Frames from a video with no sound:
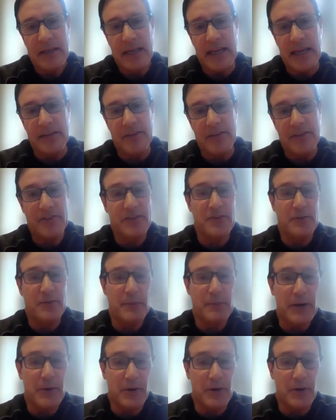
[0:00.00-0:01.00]
And this is a
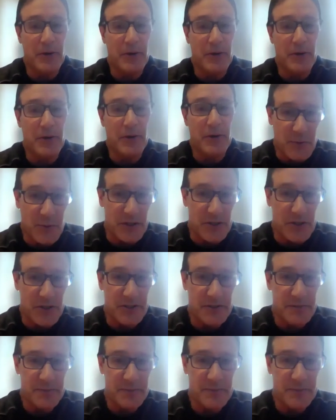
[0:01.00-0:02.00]
payroll tax,
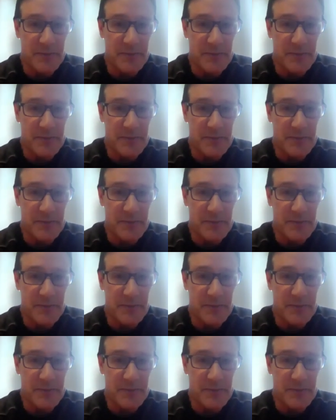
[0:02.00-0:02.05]
which